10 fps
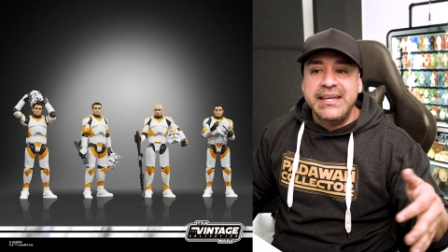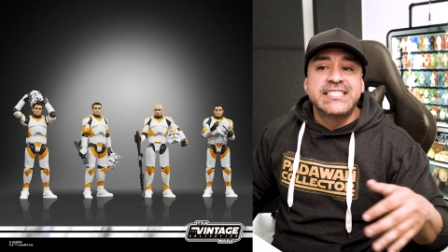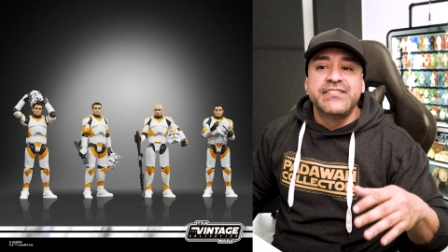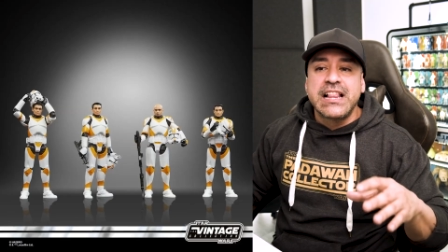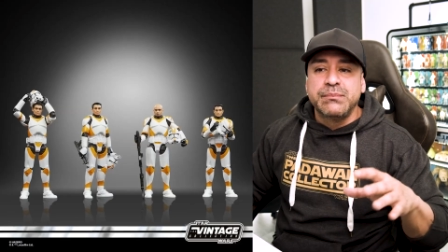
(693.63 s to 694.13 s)
It's
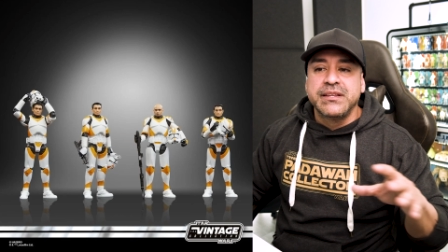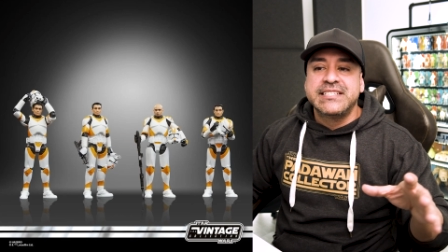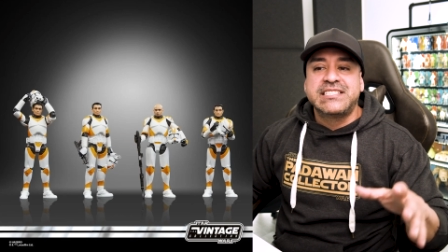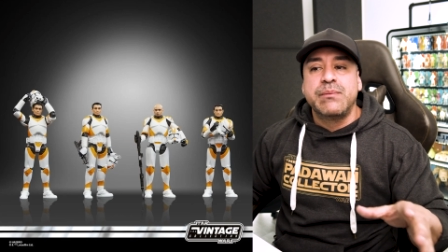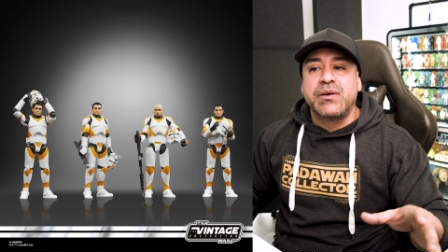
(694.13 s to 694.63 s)
available
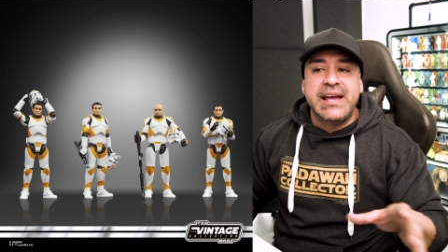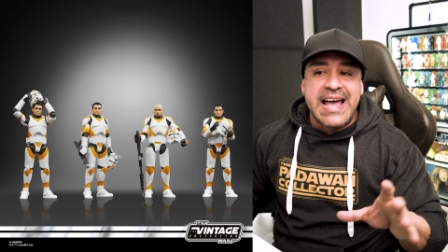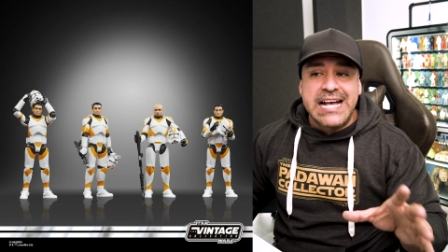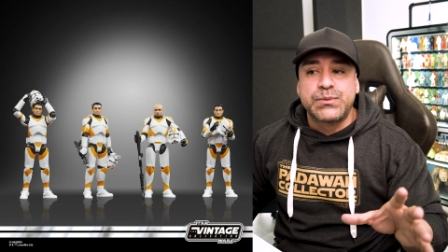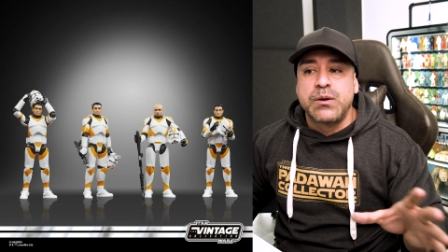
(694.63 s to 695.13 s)
this summer at
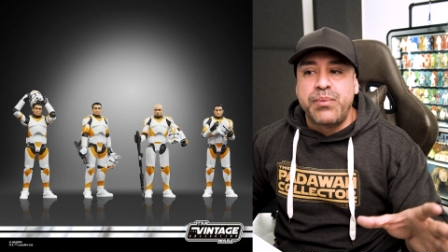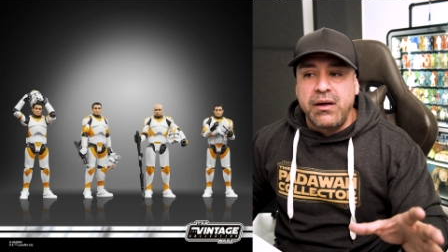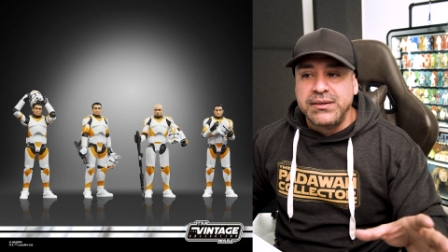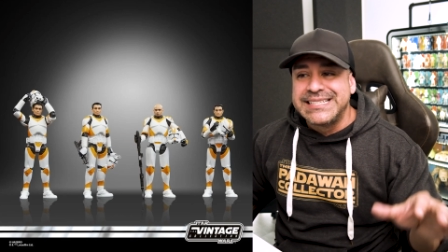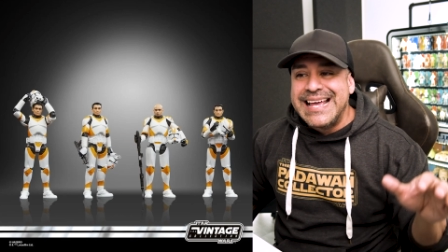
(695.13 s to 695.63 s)
Hasbro
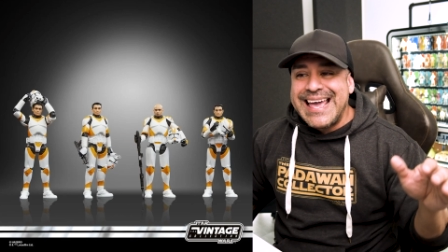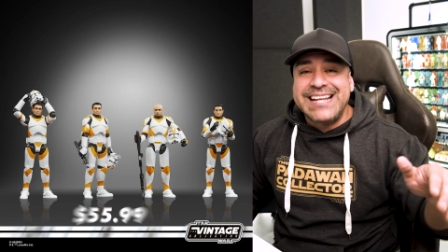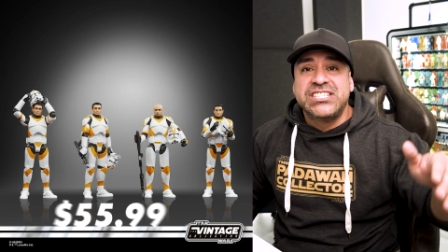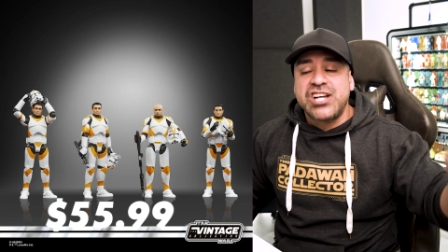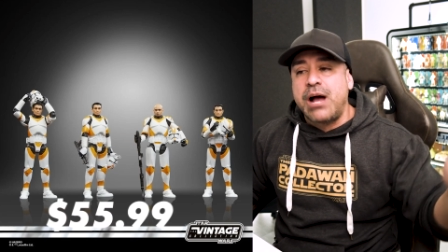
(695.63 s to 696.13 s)
Pulse
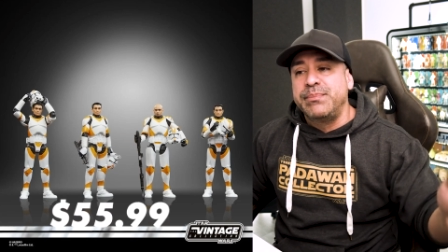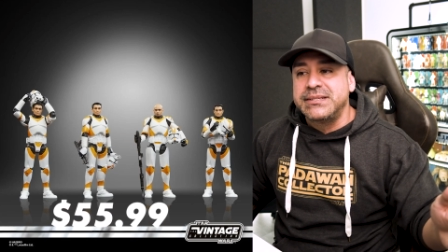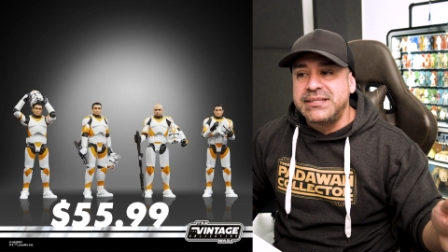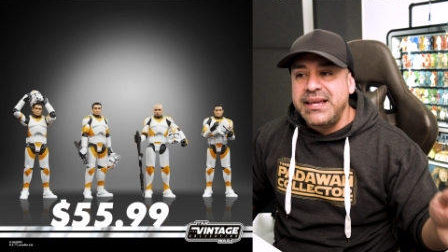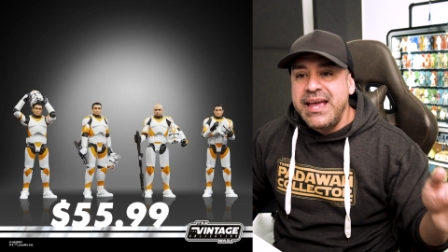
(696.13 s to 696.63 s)
and Shop
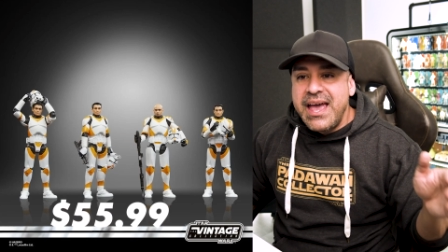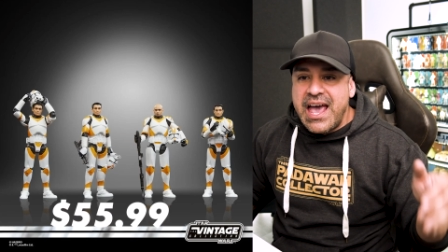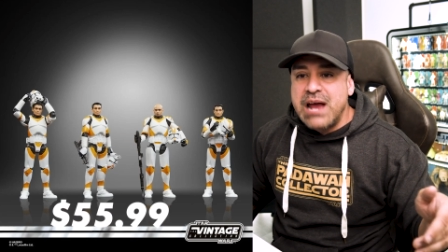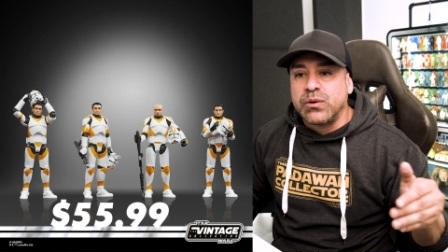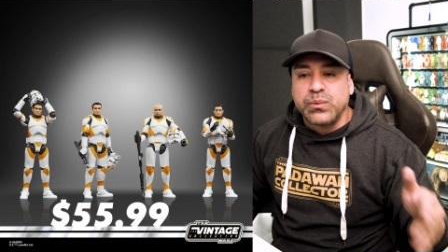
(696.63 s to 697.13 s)
Disney,
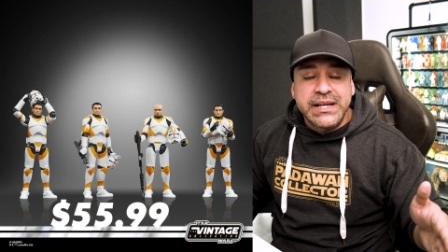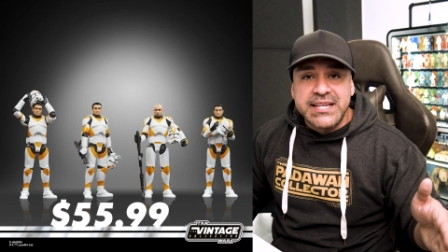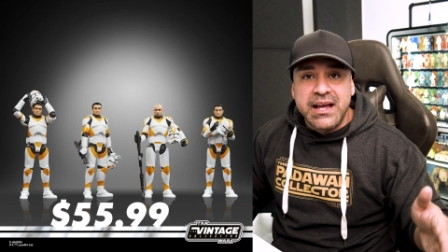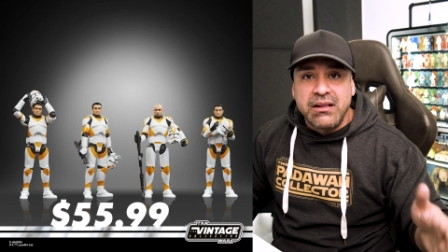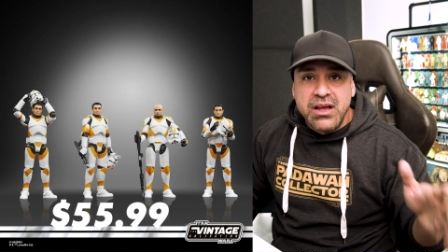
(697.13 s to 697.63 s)
and will
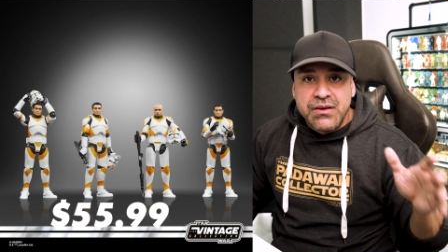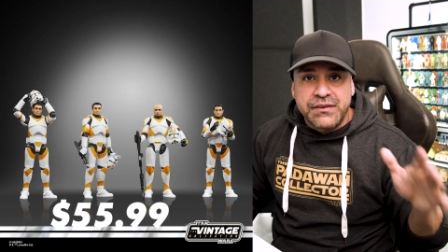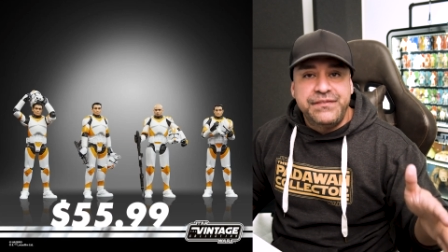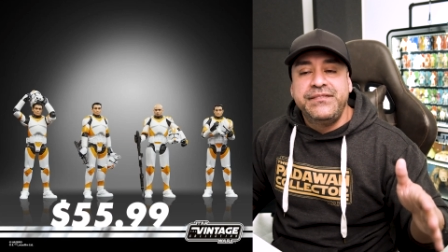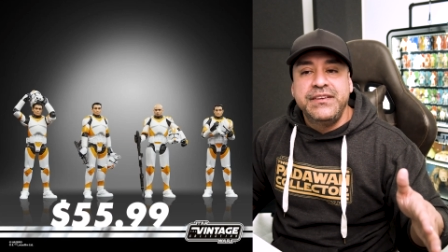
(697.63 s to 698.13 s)
retail for
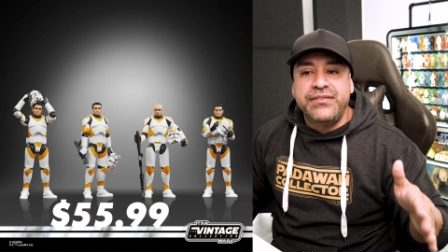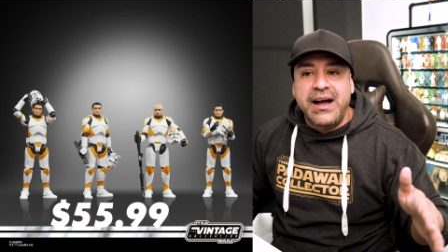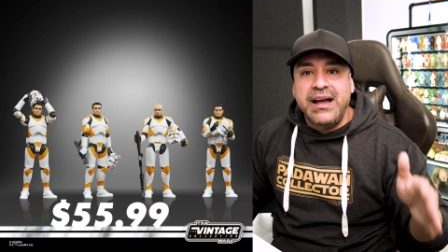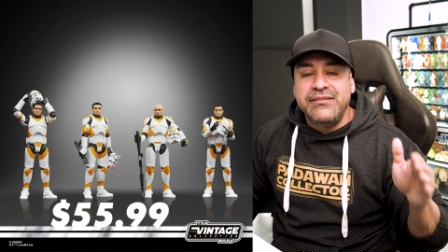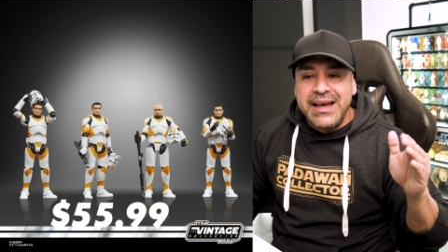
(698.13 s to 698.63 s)

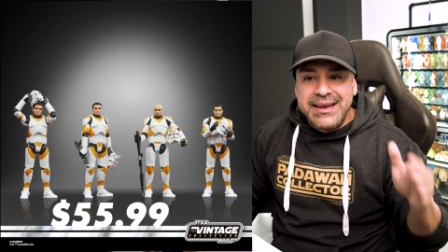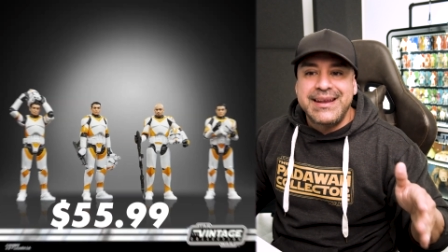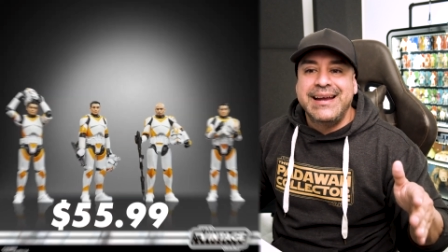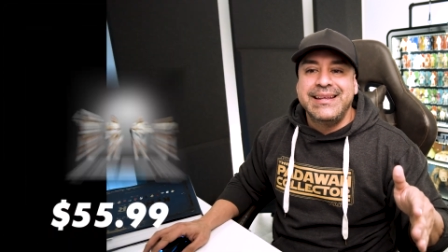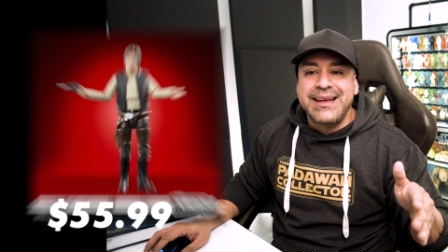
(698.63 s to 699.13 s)

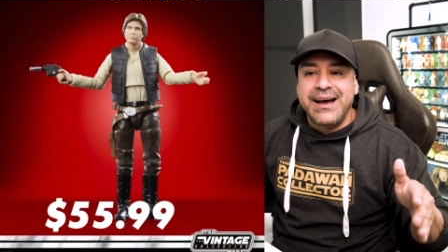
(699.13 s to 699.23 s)
$55.99.